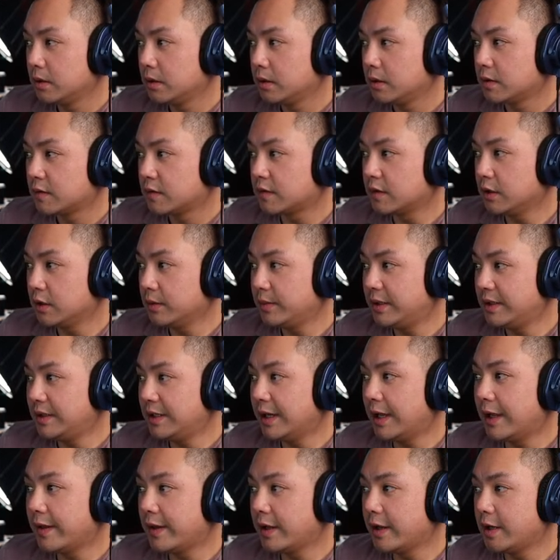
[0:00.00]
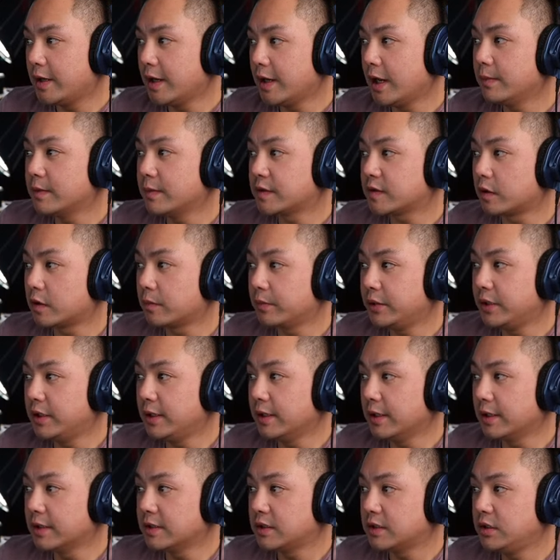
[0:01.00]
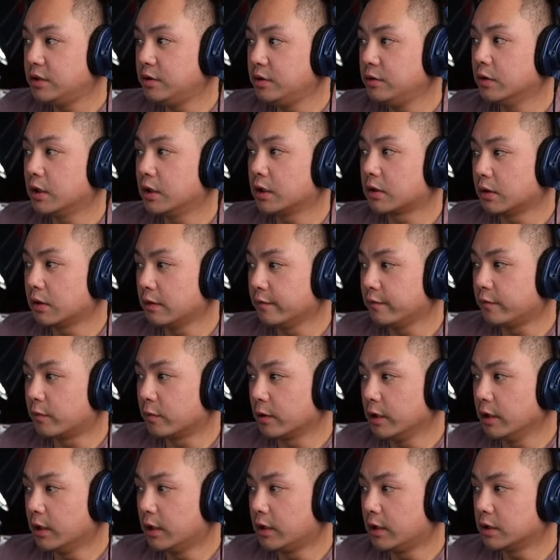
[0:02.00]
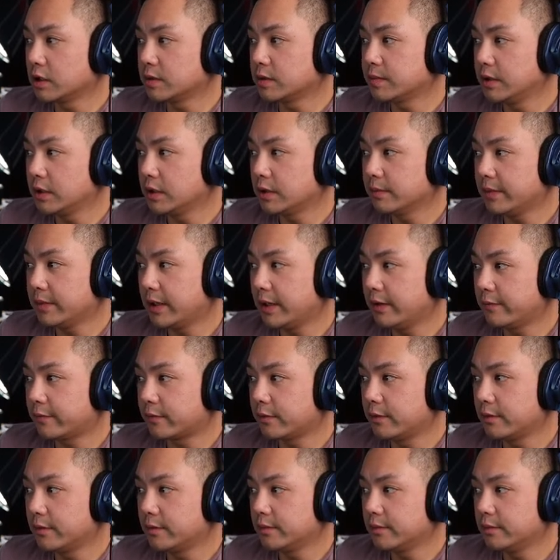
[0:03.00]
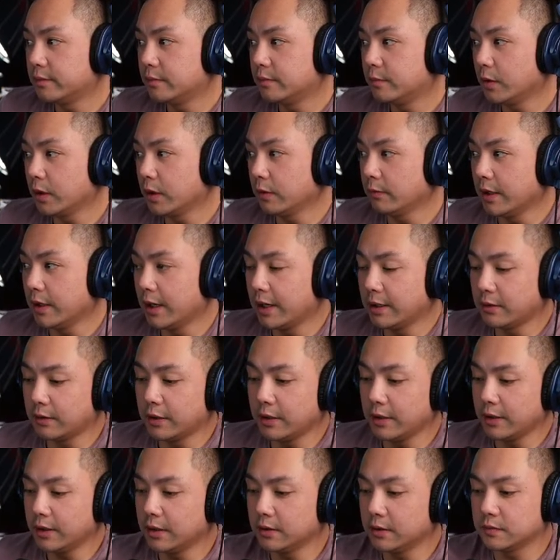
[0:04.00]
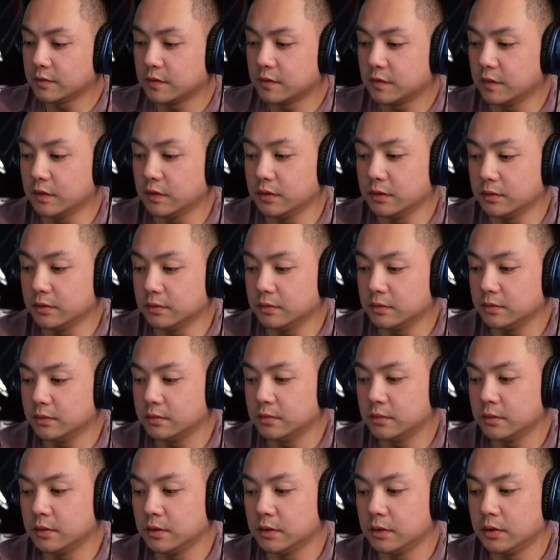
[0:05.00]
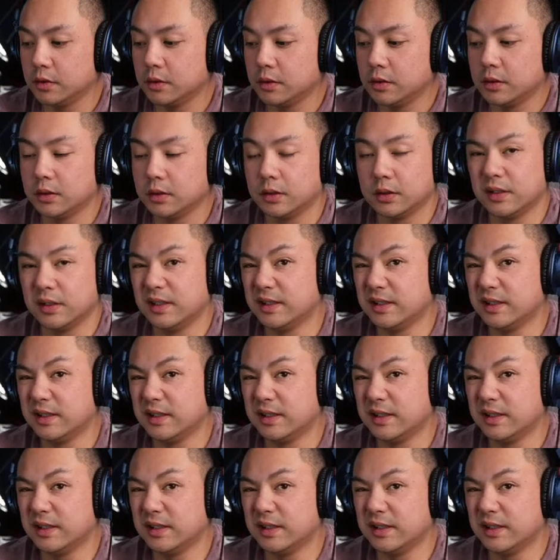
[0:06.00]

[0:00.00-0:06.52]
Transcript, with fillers: So, I mean, yeah, they M S R P'd at two hundred forty dollars, but you can buy for one oh nine right now.